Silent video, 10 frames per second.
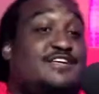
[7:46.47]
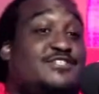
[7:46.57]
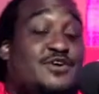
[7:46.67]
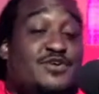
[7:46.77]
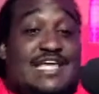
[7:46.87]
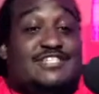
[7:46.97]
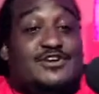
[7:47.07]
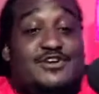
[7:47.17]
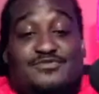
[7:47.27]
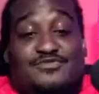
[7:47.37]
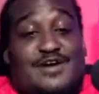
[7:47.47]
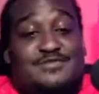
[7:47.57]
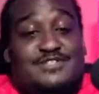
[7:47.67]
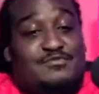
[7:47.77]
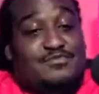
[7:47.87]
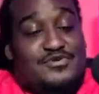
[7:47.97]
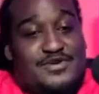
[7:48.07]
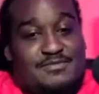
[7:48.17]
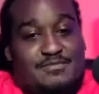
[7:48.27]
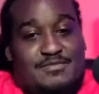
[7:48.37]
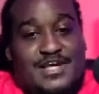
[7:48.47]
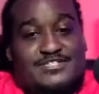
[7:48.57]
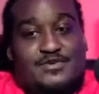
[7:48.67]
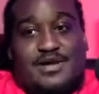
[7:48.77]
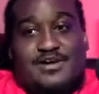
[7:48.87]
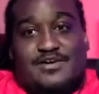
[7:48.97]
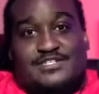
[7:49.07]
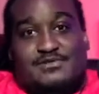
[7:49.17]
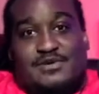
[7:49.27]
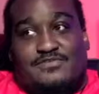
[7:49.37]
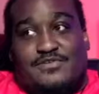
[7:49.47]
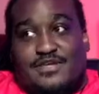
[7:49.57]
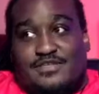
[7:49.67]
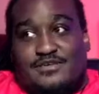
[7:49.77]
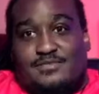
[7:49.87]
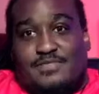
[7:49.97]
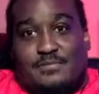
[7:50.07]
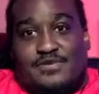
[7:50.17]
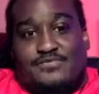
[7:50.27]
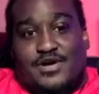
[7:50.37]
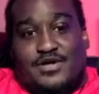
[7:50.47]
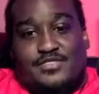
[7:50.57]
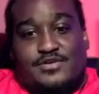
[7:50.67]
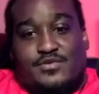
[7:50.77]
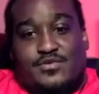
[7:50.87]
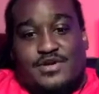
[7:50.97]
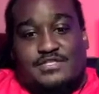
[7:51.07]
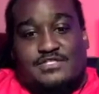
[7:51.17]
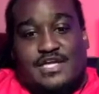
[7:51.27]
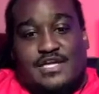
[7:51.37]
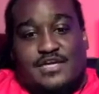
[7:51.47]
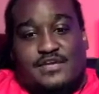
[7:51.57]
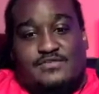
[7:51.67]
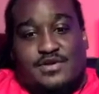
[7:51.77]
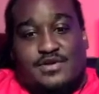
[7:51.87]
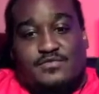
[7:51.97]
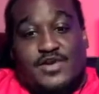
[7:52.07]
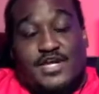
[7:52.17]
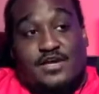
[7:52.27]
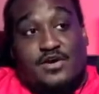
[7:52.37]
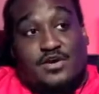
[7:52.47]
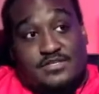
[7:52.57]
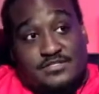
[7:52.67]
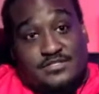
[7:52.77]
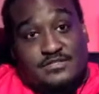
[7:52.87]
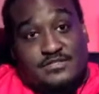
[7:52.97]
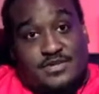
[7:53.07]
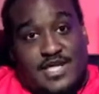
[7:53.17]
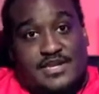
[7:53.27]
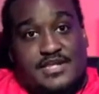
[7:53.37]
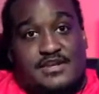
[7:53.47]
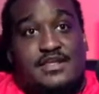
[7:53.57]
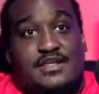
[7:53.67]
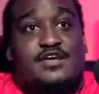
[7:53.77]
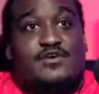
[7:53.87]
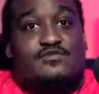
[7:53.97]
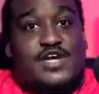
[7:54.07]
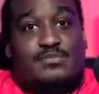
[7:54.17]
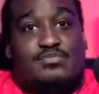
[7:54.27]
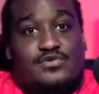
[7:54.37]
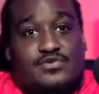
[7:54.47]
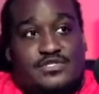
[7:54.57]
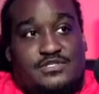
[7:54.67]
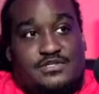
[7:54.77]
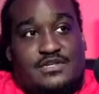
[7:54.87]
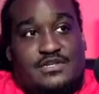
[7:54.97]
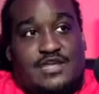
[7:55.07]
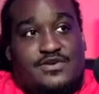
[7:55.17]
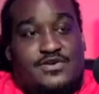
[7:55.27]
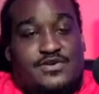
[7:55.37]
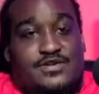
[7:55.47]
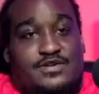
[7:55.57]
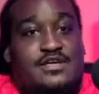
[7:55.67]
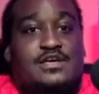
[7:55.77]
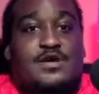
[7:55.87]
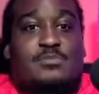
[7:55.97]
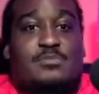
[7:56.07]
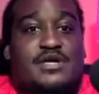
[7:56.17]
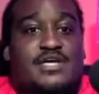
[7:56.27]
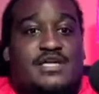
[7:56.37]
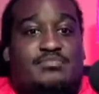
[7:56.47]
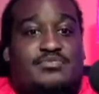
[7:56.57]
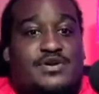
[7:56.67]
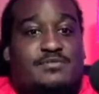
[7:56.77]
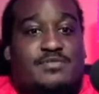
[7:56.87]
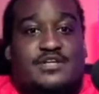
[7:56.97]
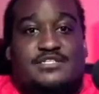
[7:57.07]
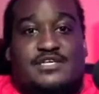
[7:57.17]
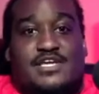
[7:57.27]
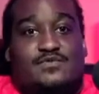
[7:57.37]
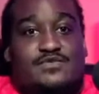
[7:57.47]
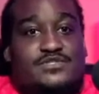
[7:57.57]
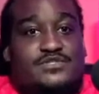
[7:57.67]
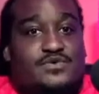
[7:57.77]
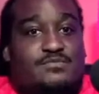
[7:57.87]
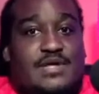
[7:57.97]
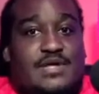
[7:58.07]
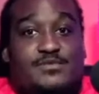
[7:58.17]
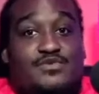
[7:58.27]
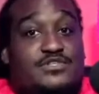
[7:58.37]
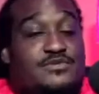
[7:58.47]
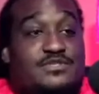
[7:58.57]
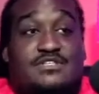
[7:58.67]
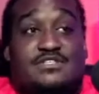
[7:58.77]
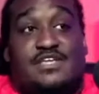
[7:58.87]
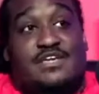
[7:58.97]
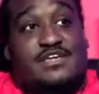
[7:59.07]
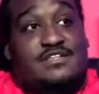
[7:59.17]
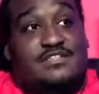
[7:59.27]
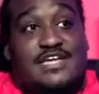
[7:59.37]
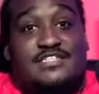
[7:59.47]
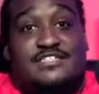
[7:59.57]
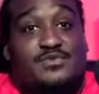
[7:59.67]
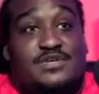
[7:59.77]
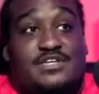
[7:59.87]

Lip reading: So that starts before I was even born. So my father was a reggae artist and then reggae producer later on, but he was doing. Music was his thing. That's just